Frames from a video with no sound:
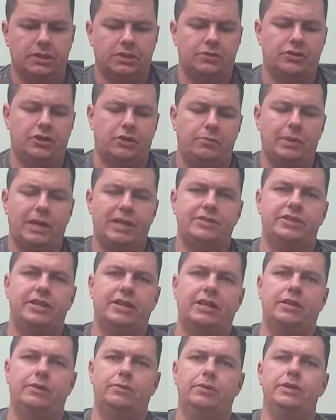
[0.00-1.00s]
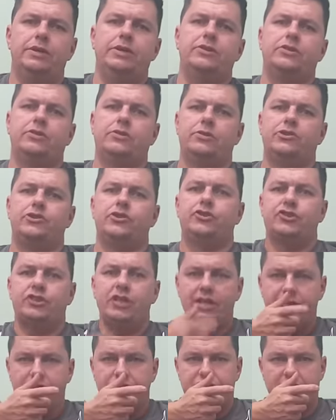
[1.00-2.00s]
So basically what you do is you
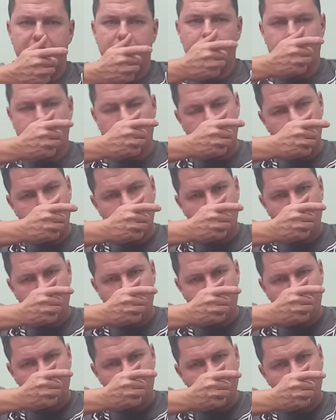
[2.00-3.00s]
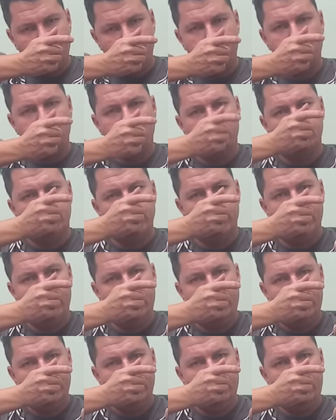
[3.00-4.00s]
set yourself up, you line up, you
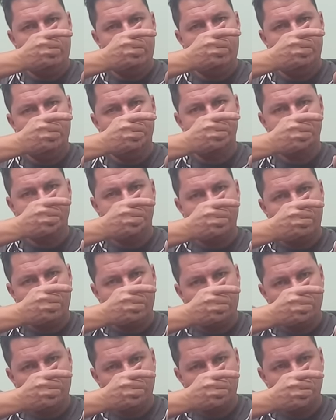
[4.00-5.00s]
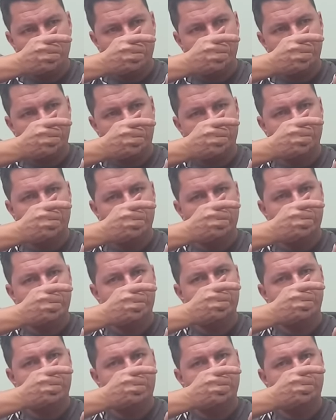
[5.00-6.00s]
take in the slack on the trigger till you feel that
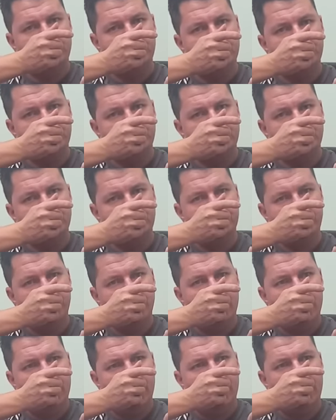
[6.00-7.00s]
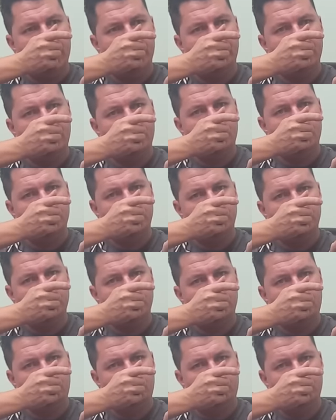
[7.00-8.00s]
slight resistance. And then when
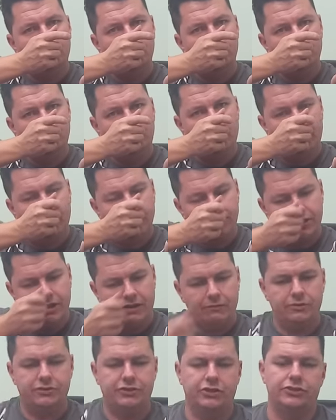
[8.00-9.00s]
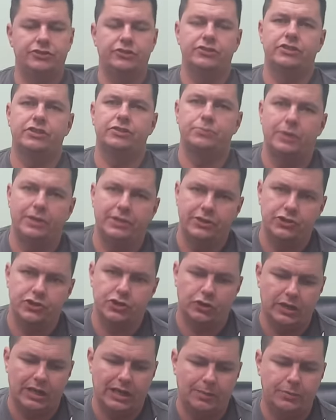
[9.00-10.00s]
you pull past that resistance is when the
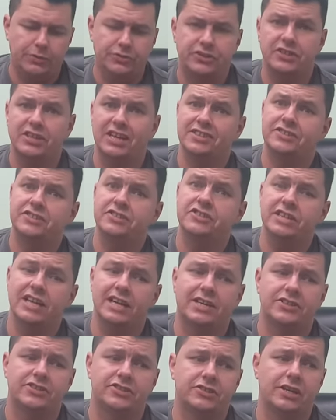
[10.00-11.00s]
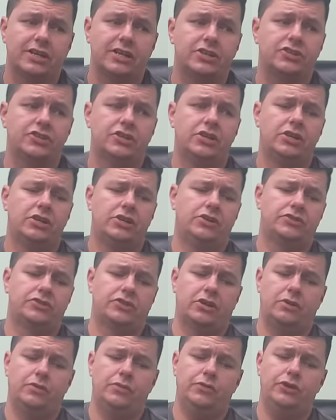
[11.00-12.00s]
shot happens, and that's the second stage.
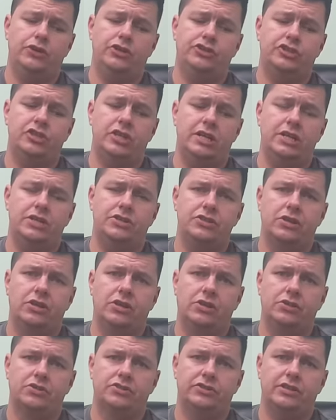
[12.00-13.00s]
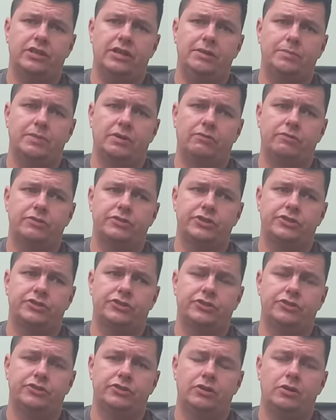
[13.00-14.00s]
So first stage, slight bit of
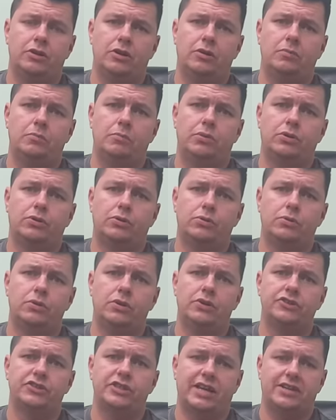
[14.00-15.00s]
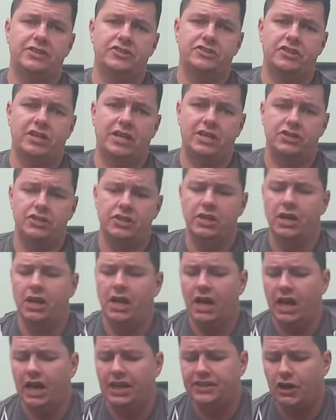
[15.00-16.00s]
resistance, pull, second stage.
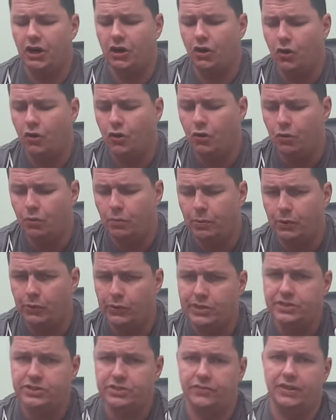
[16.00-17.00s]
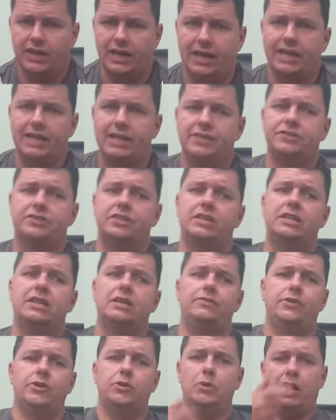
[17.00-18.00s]
And the whole point of that is to
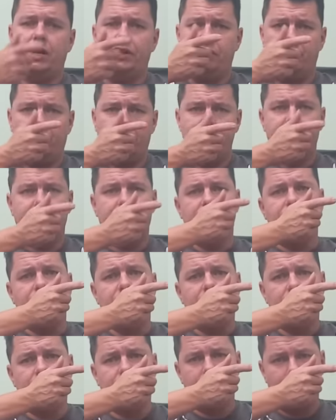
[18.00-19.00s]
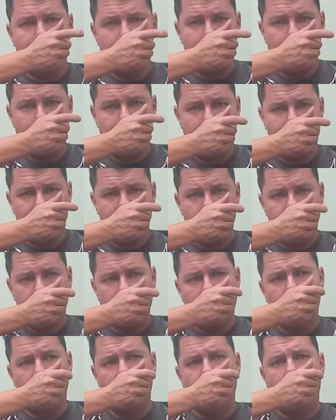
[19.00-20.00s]
give you a nice consistent
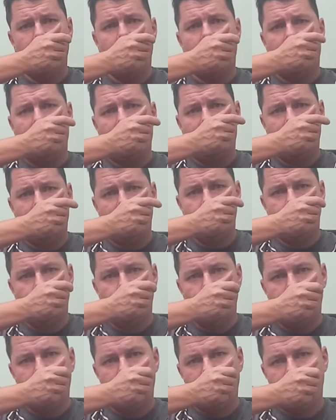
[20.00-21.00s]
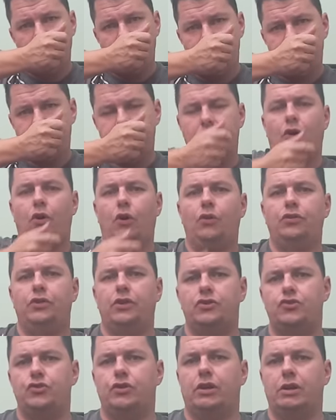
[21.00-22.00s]
pressure and release on
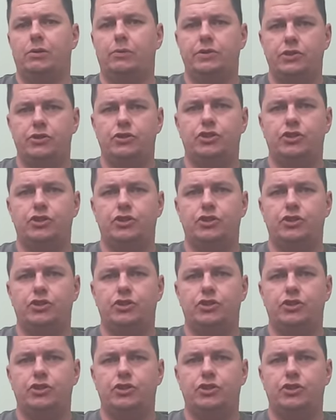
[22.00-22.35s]
the trigger when you're